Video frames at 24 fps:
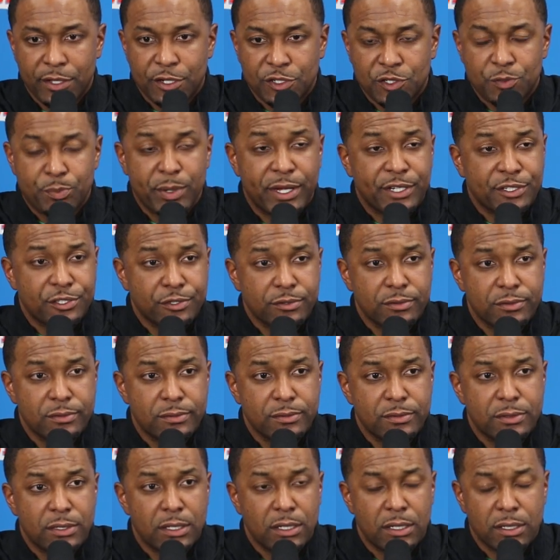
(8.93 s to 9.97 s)
special.
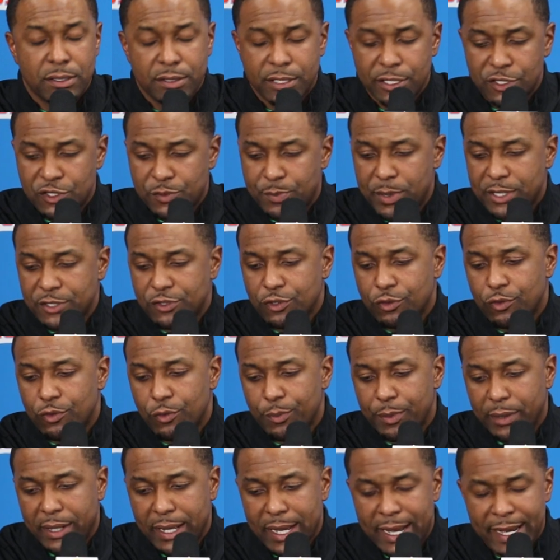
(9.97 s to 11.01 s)
They're a special
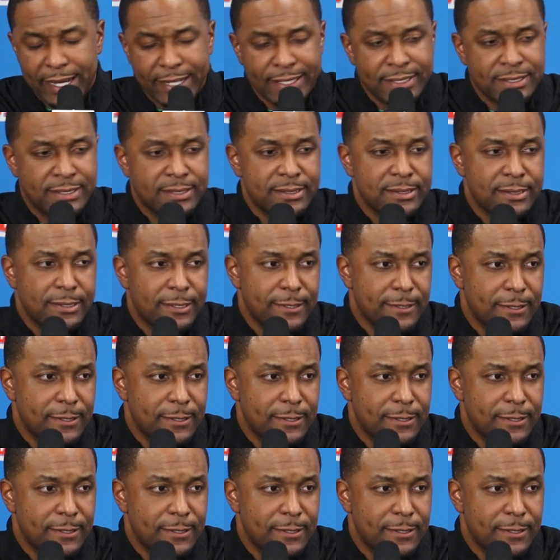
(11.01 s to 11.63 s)
group of guys.